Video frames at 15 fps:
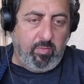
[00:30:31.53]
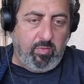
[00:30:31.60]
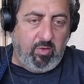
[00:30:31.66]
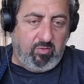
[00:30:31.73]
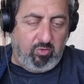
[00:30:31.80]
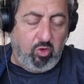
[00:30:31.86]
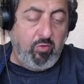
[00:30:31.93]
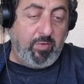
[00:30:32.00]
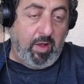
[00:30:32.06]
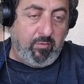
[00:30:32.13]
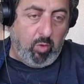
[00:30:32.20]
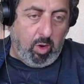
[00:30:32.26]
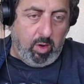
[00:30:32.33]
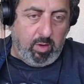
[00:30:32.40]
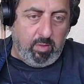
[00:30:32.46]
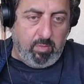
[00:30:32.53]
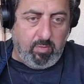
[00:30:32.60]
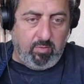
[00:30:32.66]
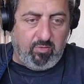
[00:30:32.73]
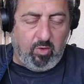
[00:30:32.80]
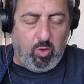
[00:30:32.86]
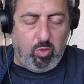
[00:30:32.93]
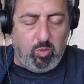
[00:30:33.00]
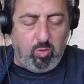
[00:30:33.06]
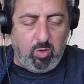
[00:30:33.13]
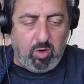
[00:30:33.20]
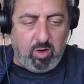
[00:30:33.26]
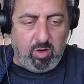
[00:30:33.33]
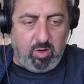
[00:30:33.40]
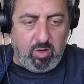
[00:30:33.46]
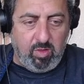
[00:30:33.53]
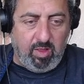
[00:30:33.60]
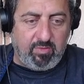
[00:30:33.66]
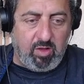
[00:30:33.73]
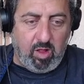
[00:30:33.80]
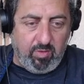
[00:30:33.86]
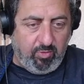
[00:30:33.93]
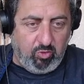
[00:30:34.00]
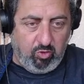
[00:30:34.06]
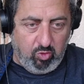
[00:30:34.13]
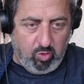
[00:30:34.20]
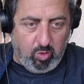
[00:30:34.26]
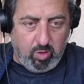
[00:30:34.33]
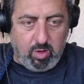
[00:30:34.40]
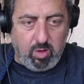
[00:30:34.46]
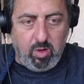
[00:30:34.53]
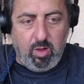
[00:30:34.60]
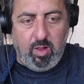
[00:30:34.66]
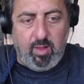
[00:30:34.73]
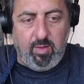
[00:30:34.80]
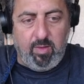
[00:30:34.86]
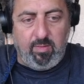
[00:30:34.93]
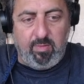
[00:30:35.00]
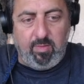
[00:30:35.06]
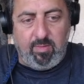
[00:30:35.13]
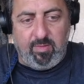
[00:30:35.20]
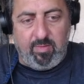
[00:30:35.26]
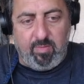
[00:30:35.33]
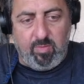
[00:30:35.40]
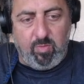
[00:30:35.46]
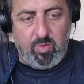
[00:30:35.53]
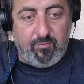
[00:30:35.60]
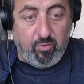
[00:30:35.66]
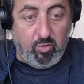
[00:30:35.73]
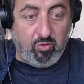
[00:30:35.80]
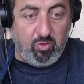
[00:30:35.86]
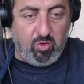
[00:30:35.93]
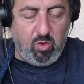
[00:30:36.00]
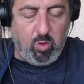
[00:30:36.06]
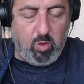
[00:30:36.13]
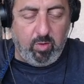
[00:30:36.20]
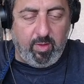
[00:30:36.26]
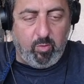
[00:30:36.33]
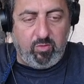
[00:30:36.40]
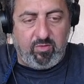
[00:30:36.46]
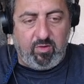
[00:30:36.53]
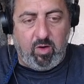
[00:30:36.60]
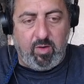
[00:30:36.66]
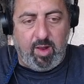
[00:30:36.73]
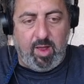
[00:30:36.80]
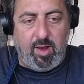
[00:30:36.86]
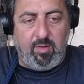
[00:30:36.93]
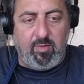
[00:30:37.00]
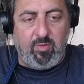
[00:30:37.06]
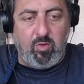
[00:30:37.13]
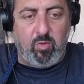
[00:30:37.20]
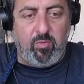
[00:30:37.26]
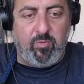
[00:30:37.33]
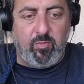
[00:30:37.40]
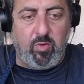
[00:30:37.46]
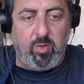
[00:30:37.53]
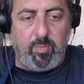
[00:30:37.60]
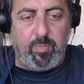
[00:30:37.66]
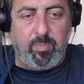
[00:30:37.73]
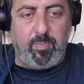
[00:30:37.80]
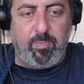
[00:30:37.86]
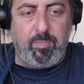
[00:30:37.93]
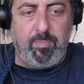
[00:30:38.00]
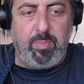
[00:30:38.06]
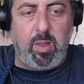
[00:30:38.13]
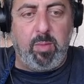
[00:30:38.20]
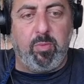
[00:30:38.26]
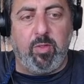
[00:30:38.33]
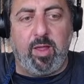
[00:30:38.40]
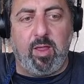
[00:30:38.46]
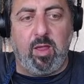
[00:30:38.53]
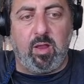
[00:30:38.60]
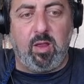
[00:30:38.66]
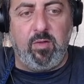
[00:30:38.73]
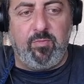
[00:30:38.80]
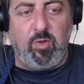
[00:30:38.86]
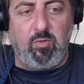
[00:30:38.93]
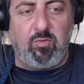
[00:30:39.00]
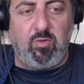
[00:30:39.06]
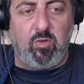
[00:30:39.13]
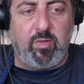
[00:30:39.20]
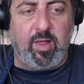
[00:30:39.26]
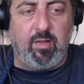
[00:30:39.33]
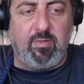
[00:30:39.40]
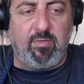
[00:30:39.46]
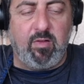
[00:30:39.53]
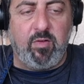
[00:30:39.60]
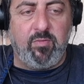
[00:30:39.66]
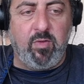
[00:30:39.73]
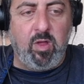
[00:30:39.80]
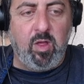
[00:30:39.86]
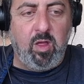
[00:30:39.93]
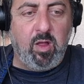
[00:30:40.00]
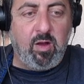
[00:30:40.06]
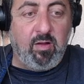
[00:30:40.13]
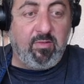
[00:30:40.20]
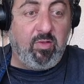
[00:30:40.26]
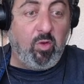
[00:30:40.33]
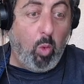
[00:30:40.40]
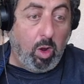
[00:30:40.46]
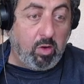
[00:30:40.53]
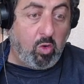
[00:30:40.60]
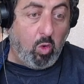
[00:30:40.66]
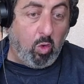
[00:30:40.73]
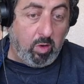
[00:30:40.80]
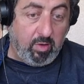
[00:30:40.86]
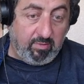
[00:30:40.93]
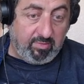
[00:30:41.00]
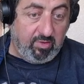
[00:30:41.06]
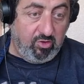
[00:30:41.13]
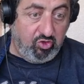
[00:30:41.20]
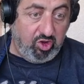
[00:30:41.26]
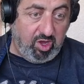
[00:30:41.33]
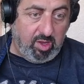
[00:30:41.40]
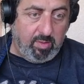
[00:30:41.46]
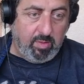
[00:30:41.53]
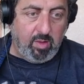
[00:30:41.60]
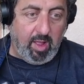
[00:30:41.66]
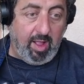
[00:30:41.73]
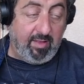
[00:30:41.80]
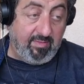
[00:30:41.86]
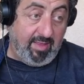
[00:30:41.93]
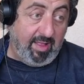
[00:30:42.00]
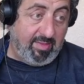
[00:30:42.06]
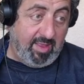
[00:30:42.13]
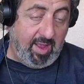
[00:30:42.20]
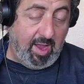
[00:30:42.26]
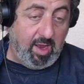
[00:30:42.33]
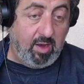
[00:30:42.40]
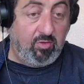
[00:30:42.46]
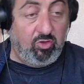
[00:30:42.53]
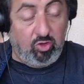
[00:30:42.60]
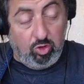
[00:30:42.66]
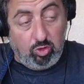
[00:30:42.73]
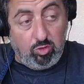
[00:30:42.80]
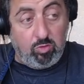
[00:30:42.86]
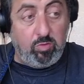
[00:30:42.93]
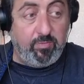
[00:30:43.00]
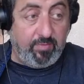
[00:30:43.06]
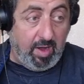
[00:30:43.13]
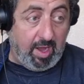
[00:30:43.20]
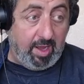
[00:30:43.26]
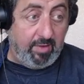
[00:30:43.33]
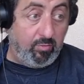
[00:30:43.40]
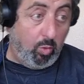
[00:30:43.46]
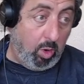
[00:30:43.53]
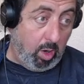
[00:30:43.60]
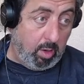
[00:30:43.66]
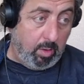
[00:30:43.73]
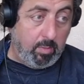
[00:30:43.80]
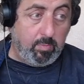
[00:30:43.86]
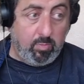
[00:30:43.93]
The 2-5-1. So let's call it the 2 chord. It's the first chord that we're starting on. So for the people that get confused over that stuff, because the 1 chord is the G. It's at the end. 2-5-1.